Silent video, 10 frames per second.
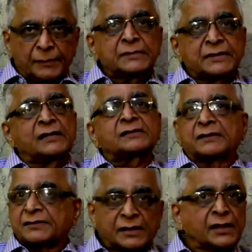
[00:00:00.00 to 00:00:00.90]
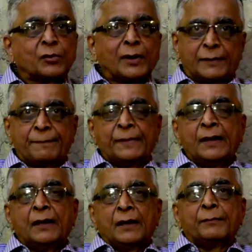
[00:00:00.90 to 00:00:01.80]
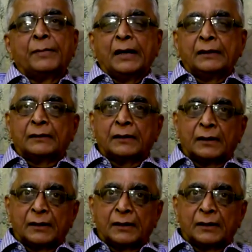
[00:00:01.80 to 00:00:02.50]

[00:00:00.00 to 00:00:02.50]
skills are still required. But